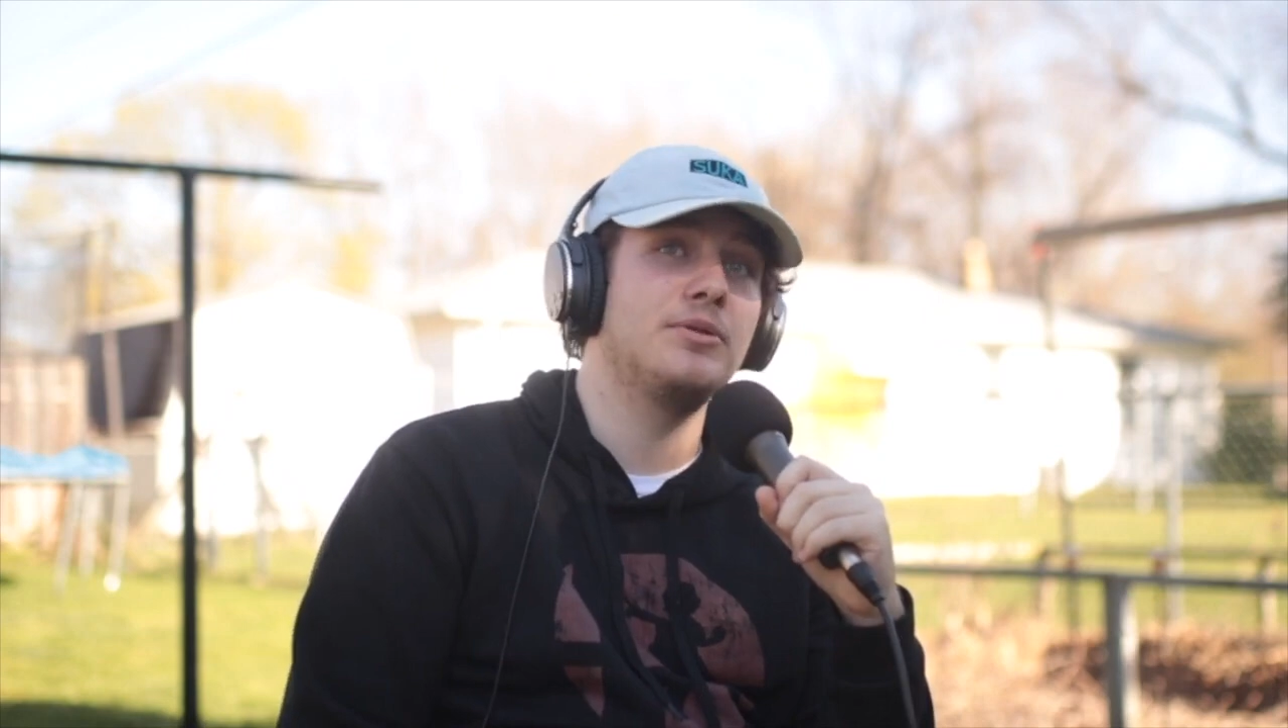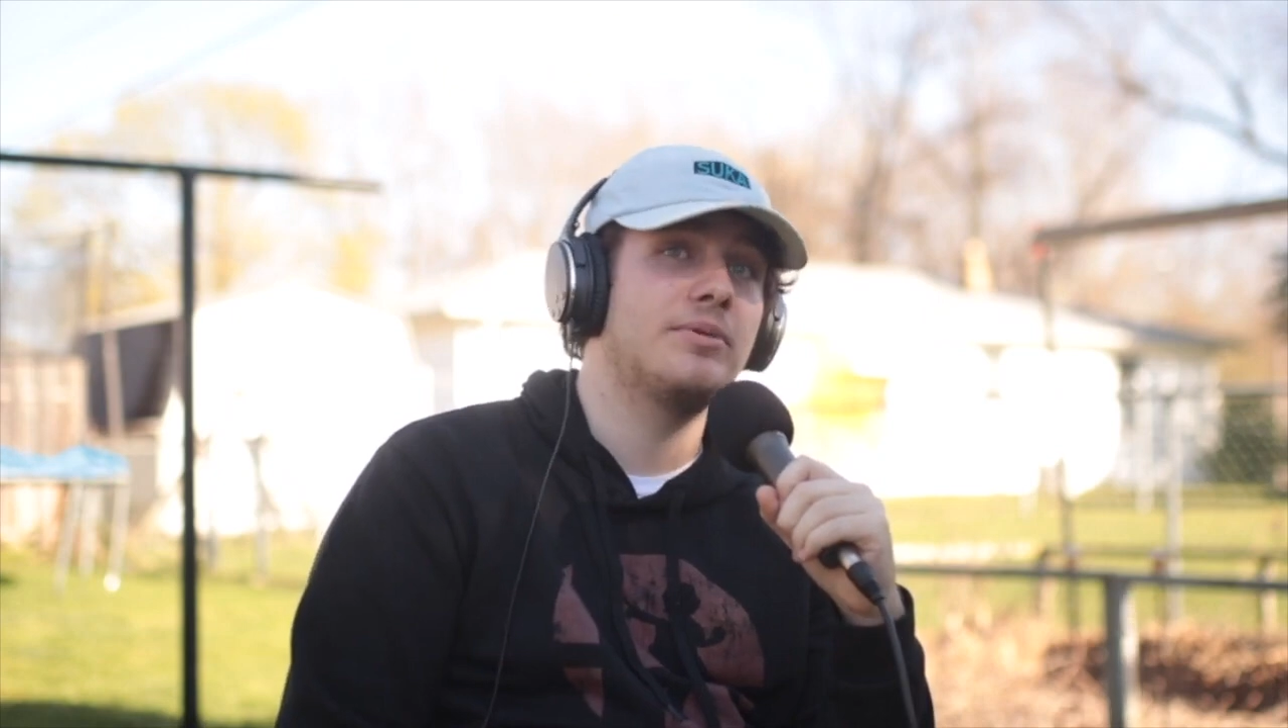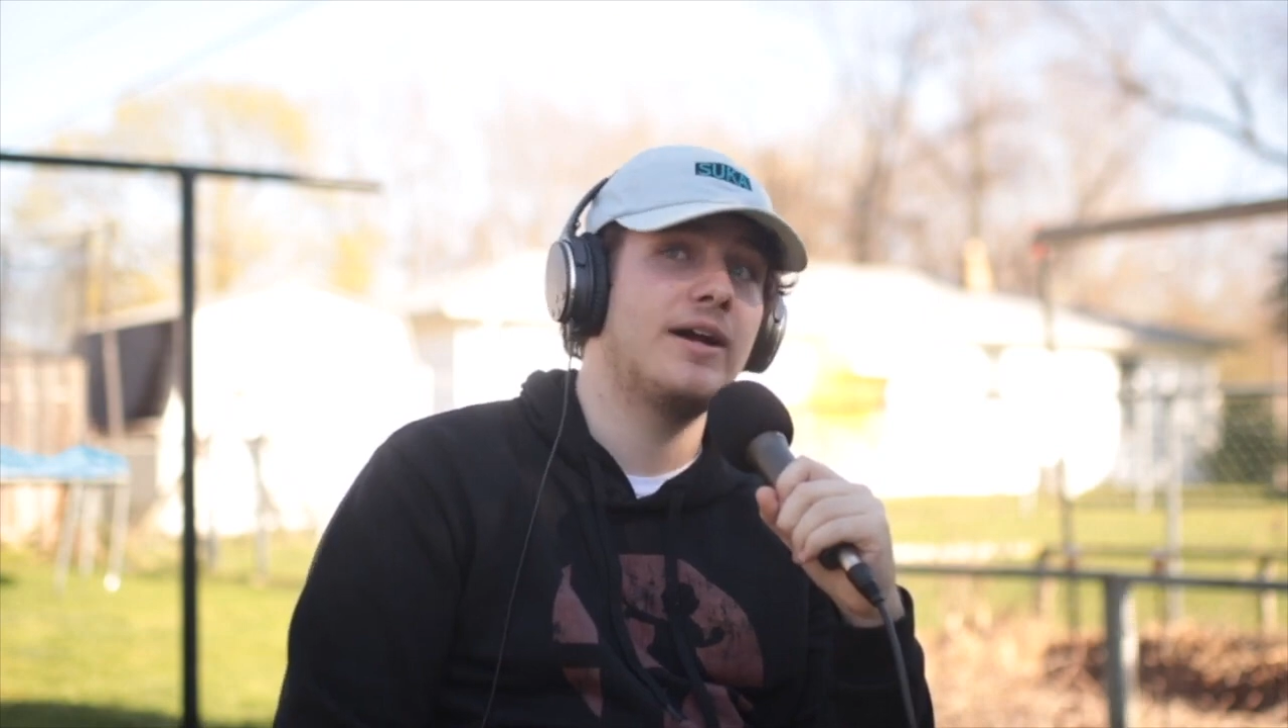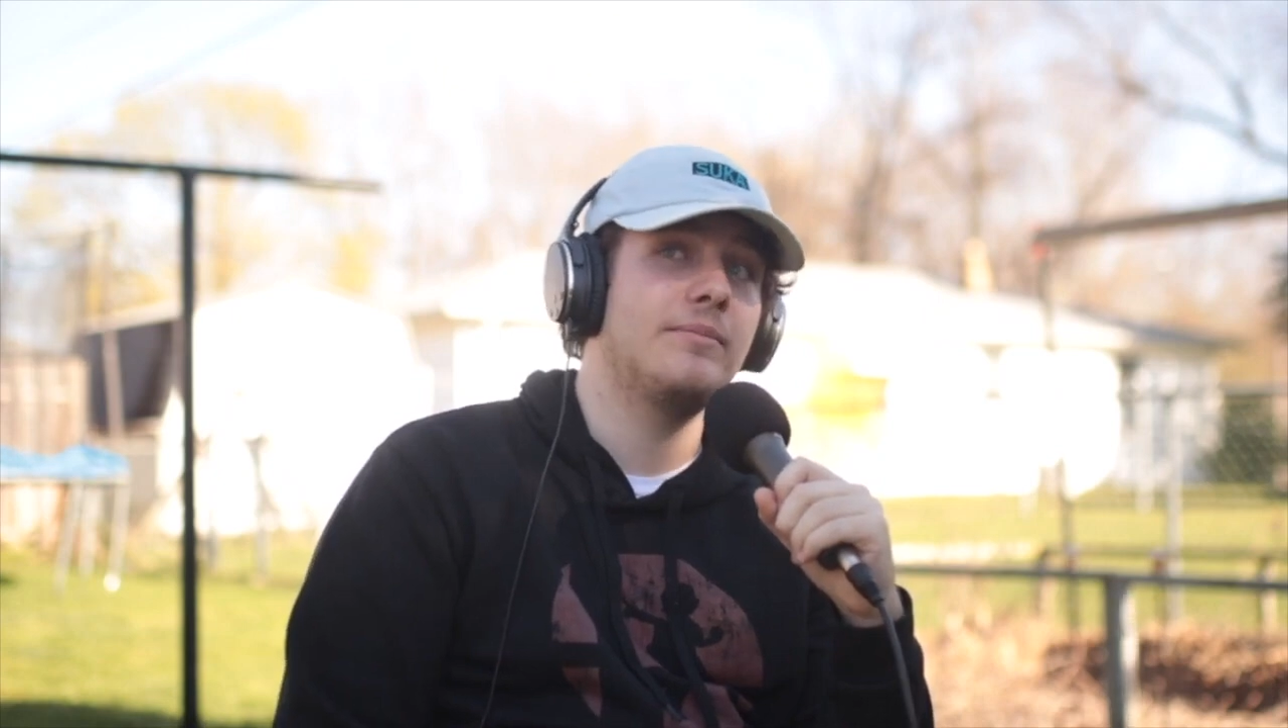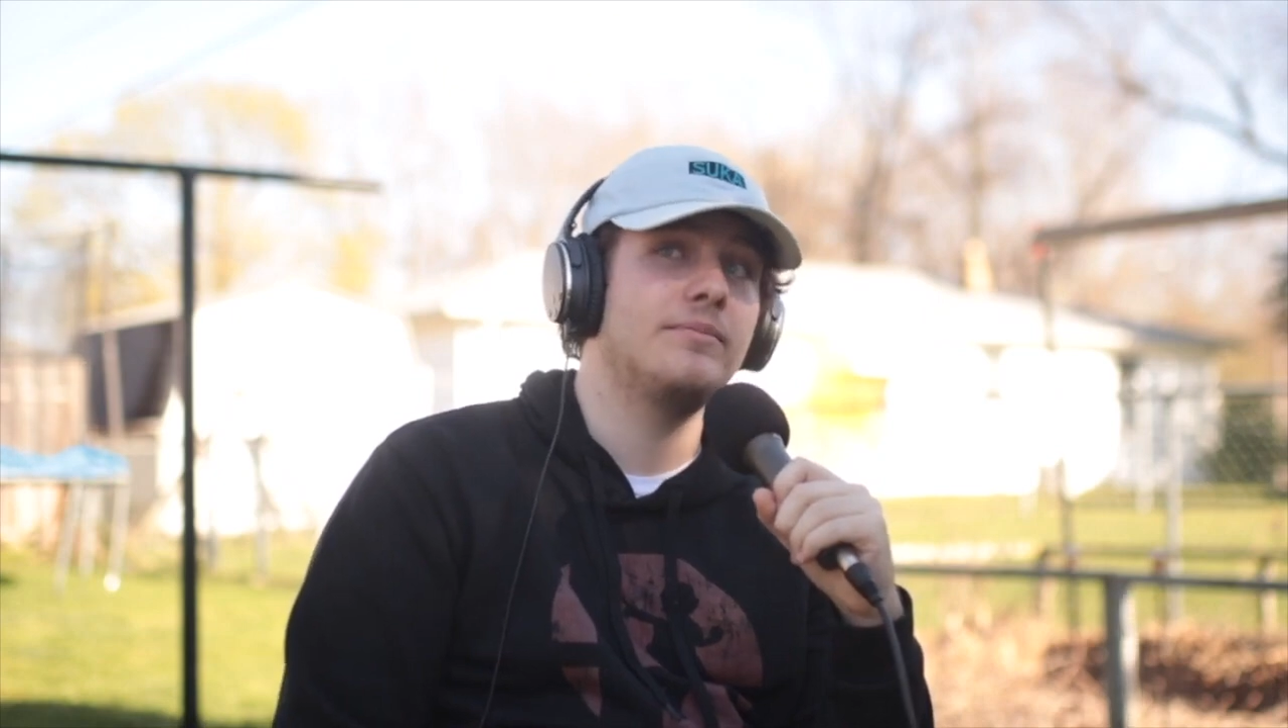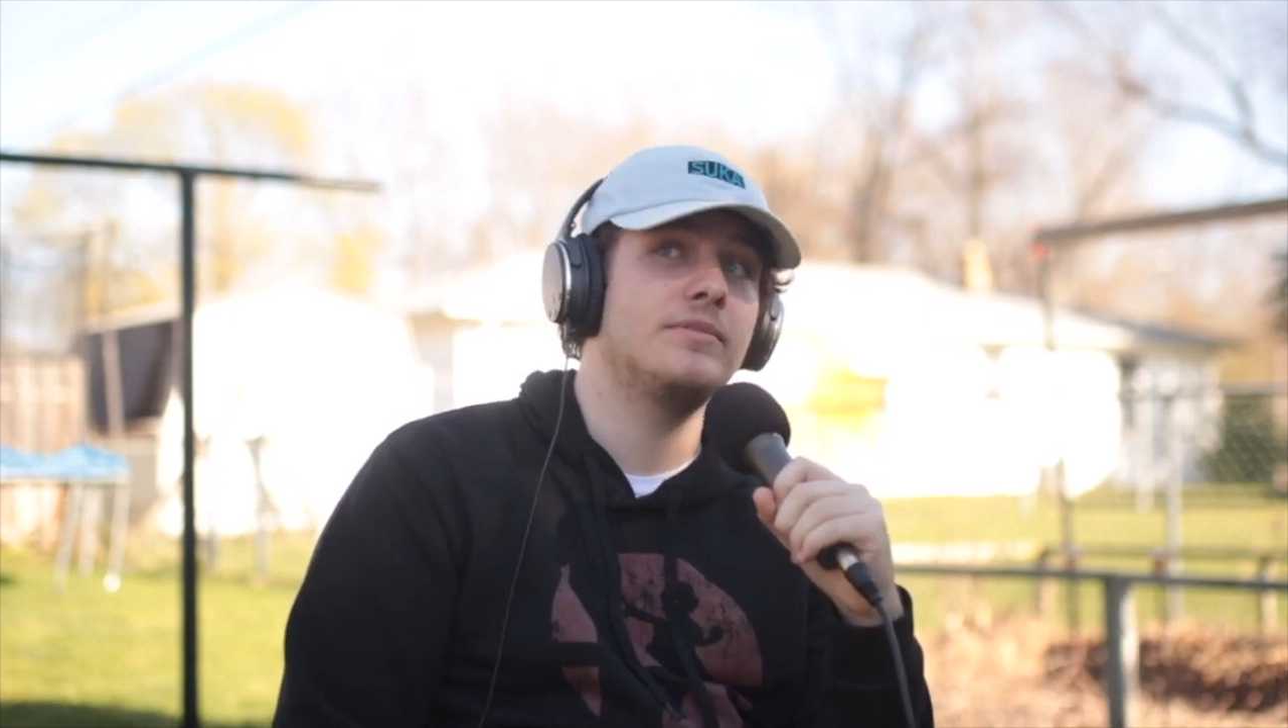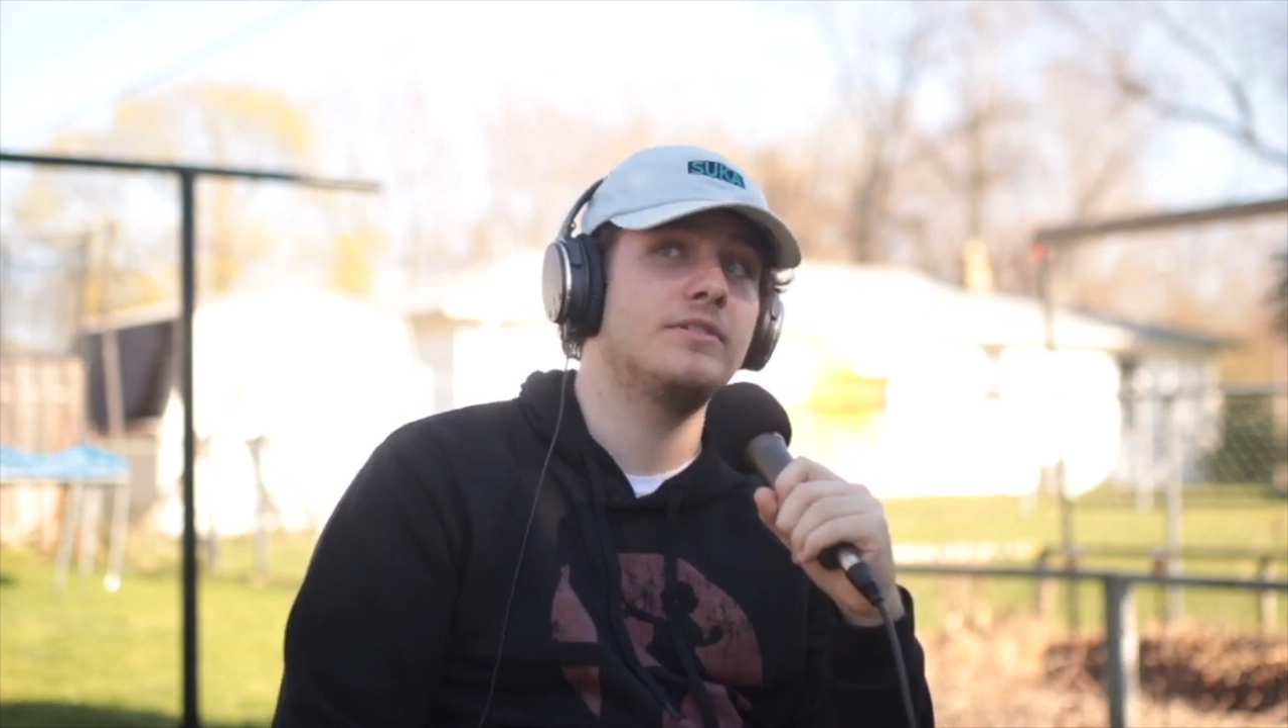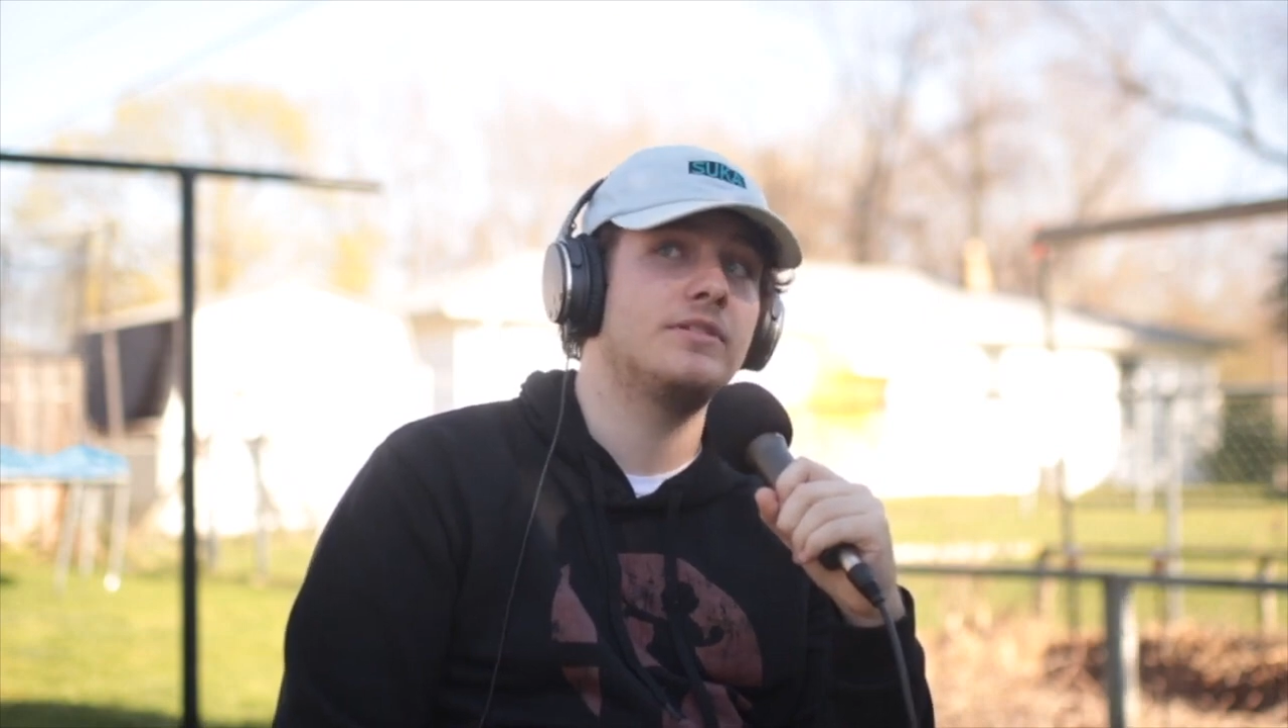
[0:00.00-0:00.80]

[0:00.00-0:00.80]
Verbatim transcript: blue prime.